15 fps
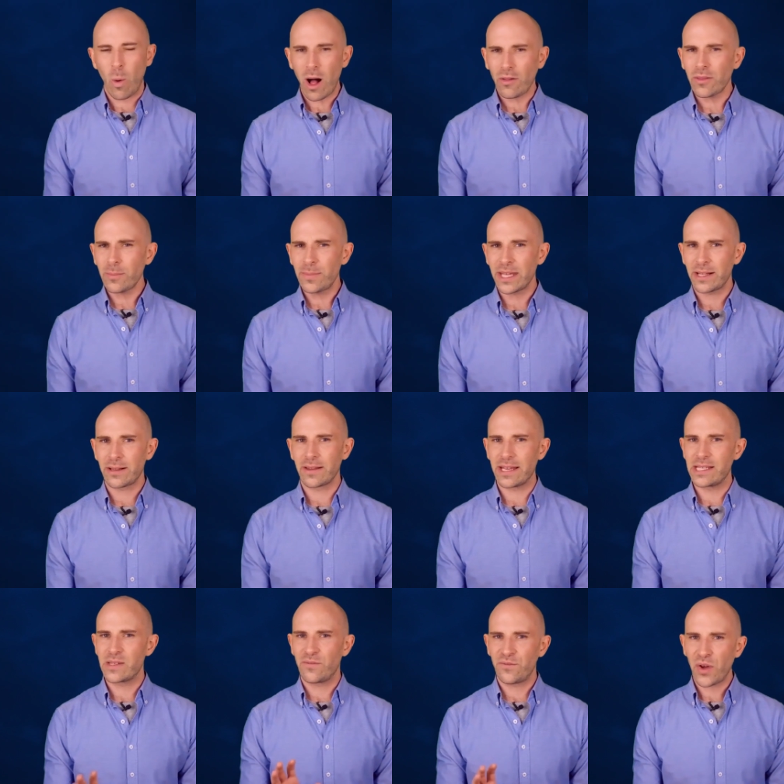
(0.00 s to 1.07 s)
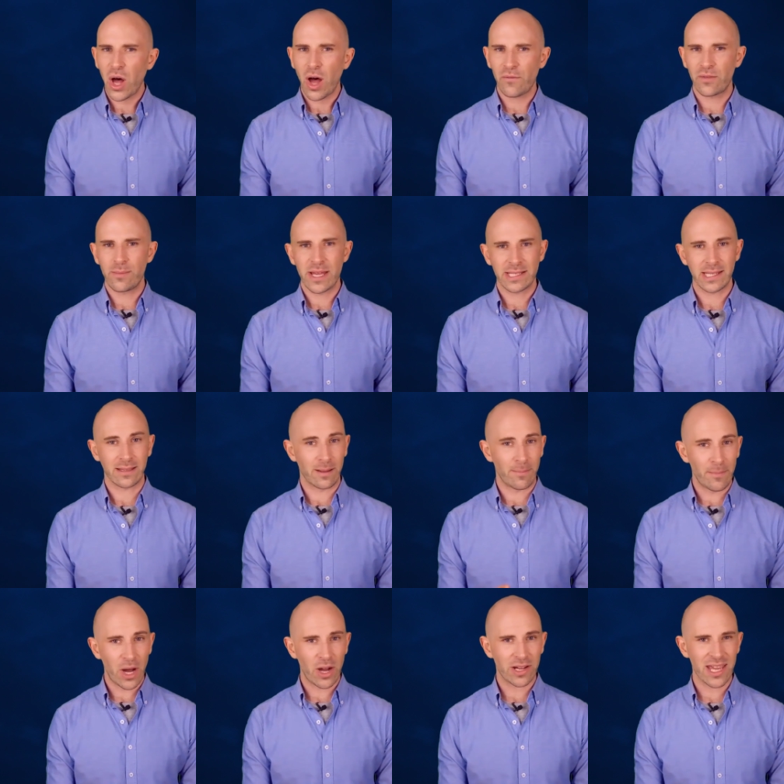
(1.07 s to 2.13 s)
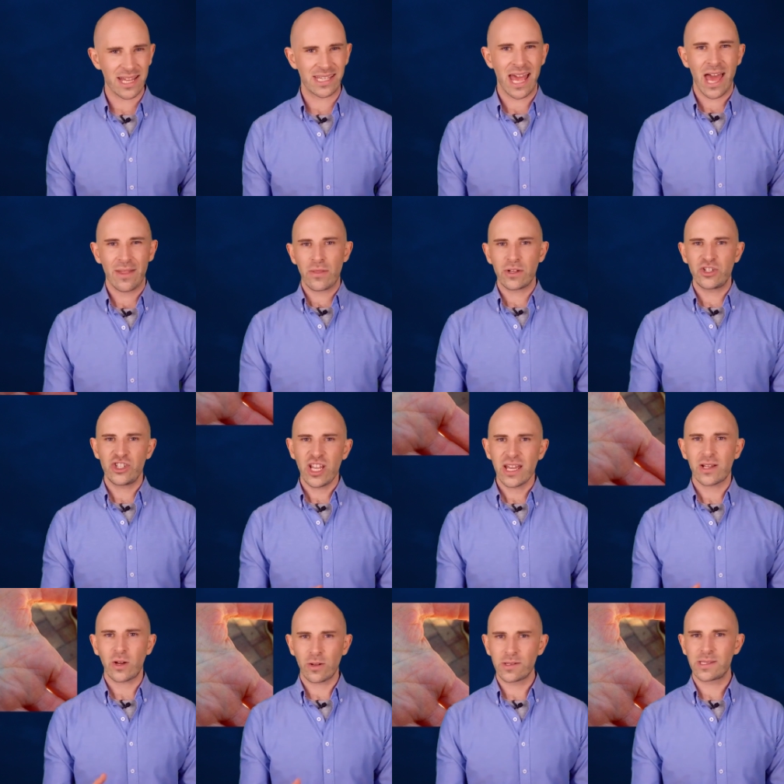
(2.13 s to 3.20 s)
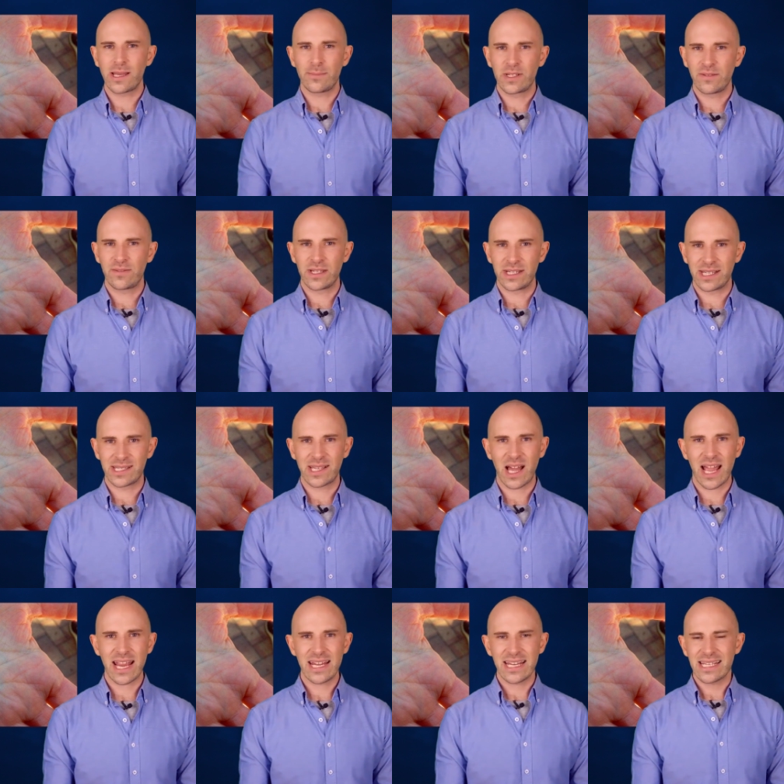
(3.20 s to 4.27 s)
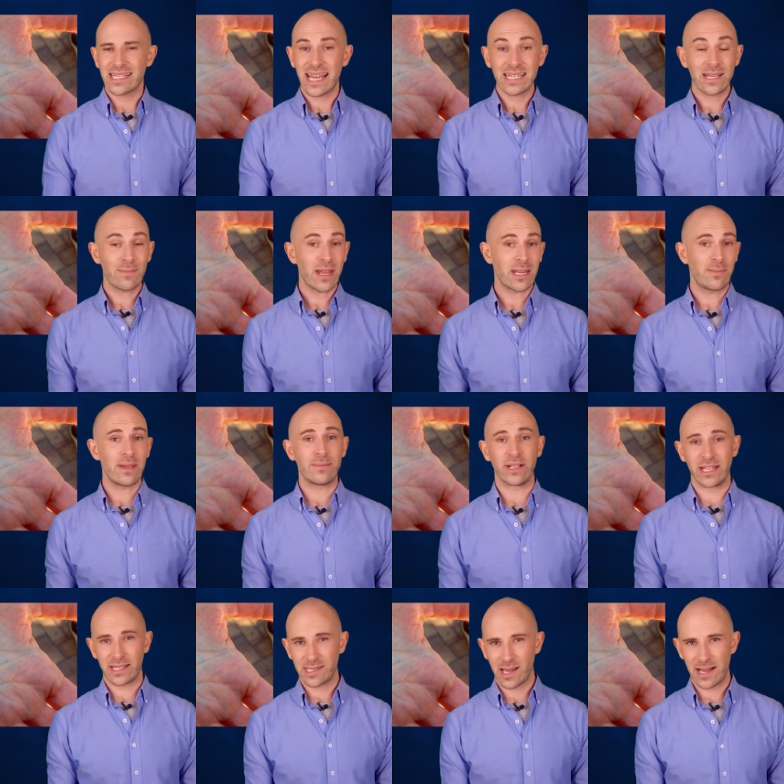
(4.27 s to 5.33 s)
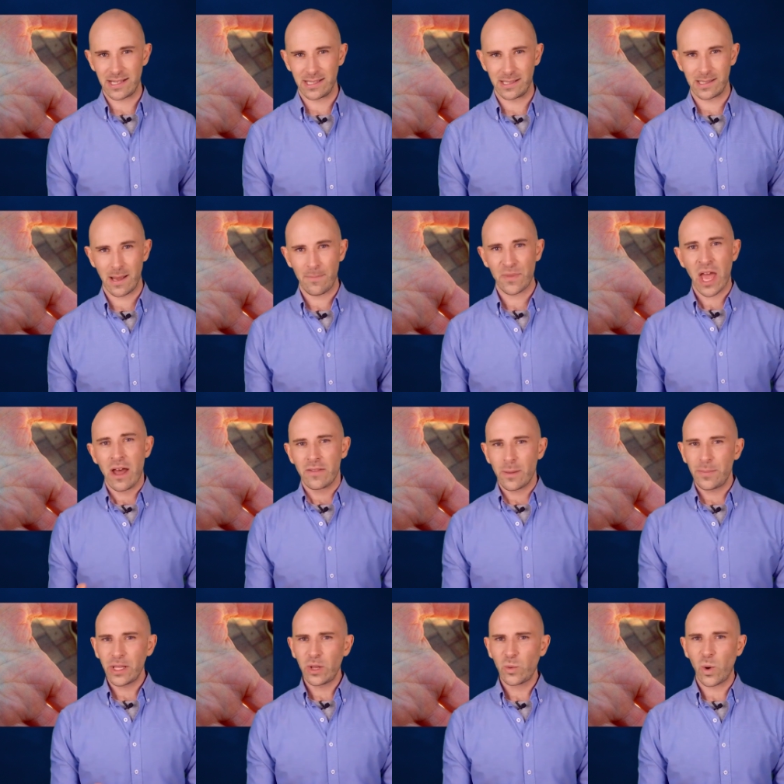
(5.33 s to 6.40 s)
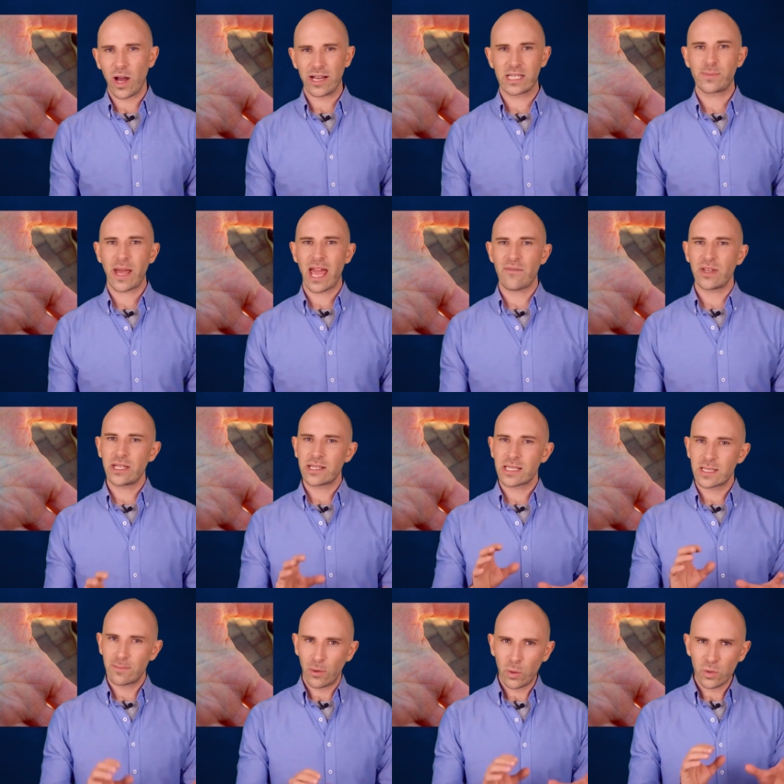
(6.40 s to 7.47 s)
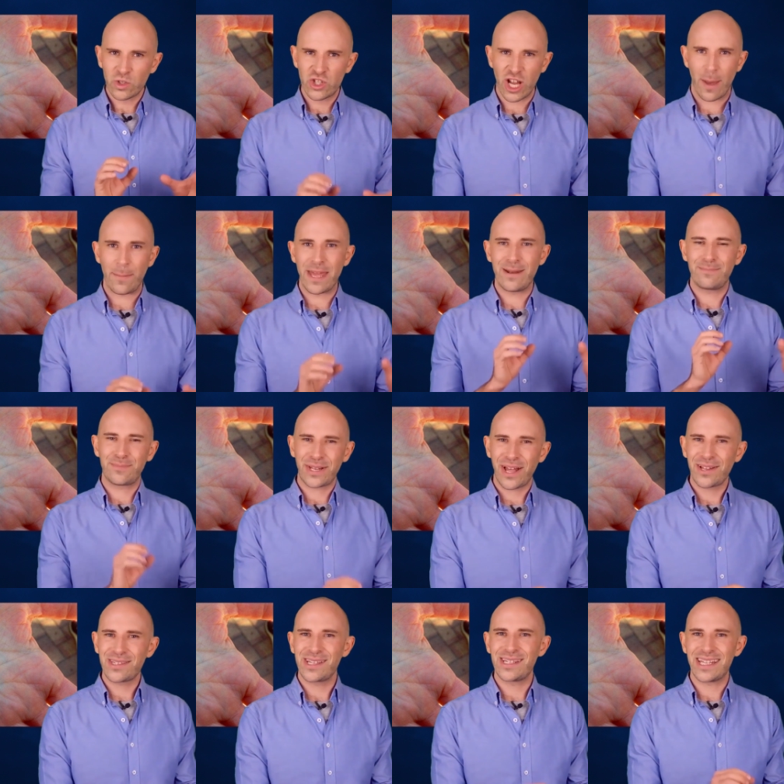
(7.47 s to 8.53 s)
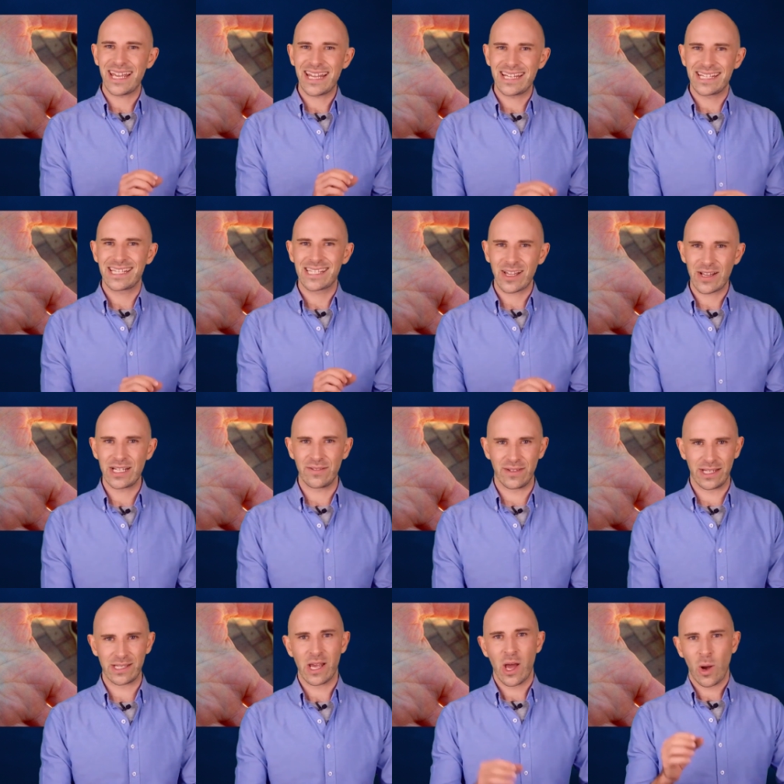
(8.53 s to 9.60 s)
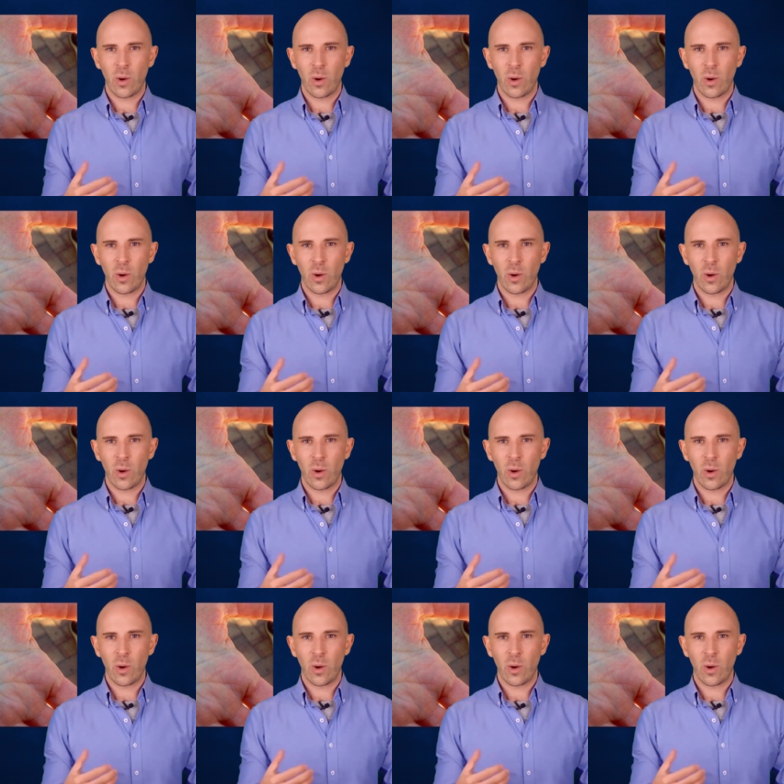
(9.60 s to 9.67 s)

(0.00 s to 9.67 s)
While the pill is far from hitting the market, the sheer concept of the design is getting many people excited. The pill works by having a small chip implanted inside of it.